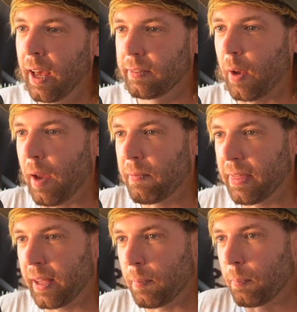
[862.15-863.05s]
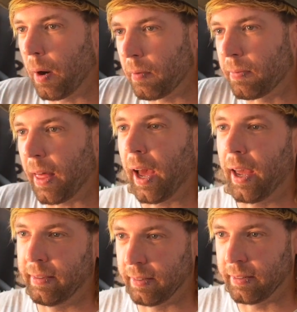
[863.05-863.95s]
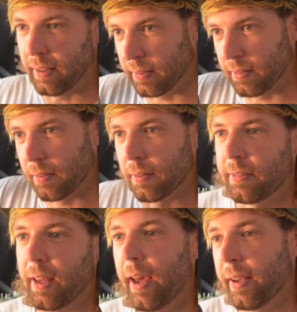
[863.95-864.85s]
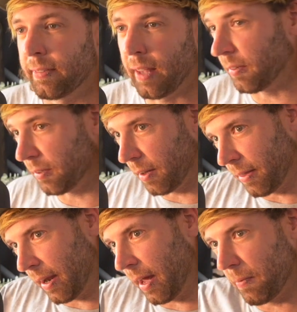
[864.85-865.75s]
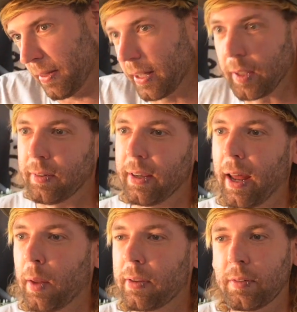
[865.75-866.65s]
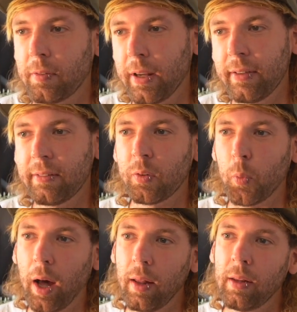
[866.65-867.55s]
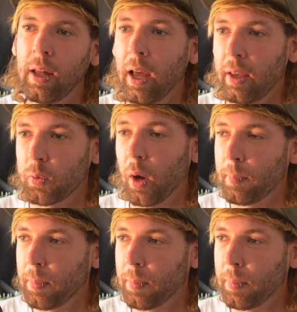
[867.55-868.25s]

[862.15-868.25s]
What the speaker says: So everything above that is a digital set extension, and then everything you see down the streets as well. Wow. So